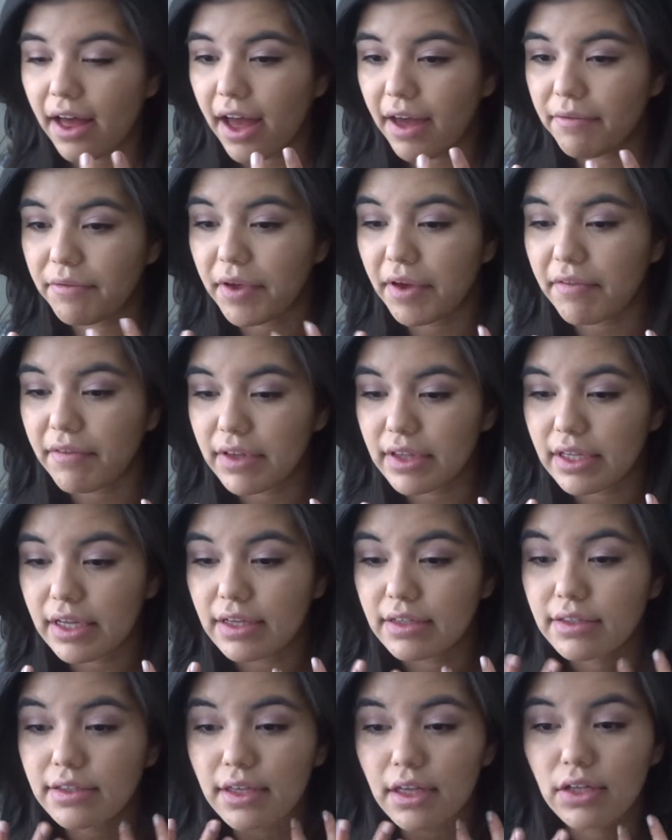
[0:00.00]
I've given
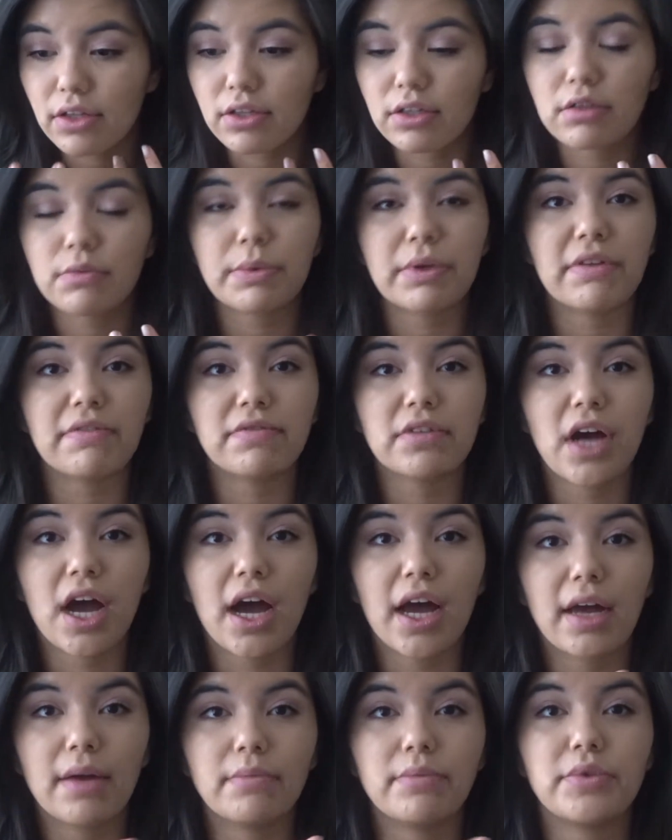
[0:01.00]
this a little bit of
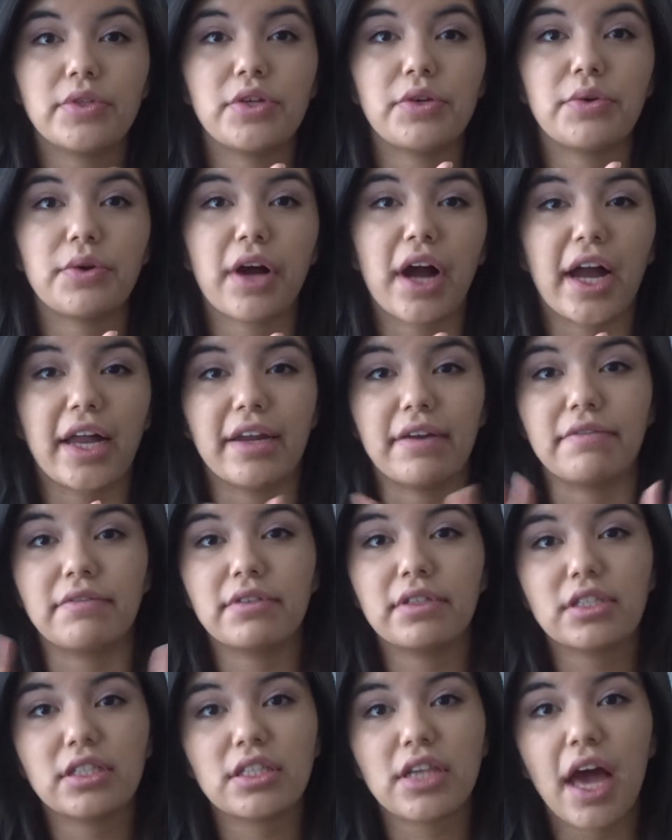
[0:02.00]
time to kind
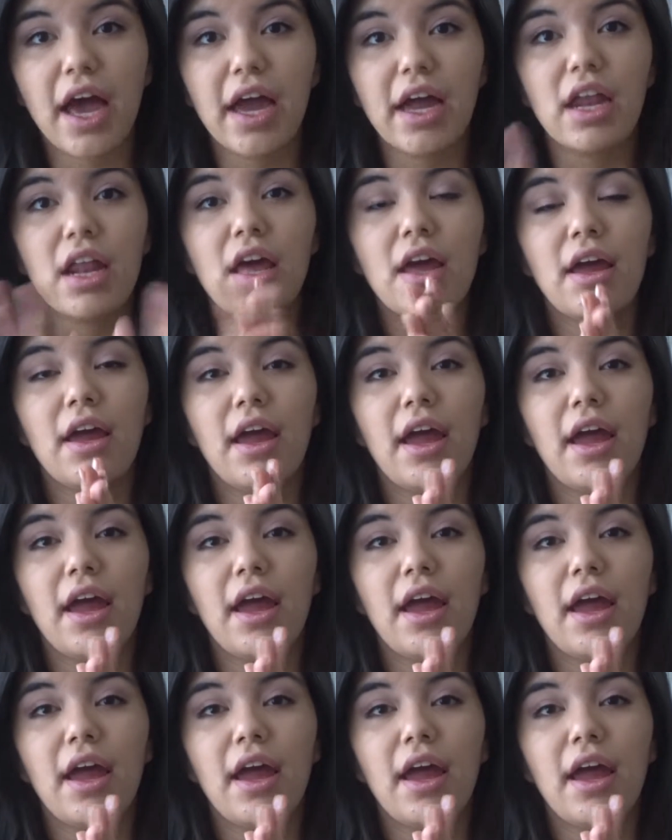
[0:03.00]
of set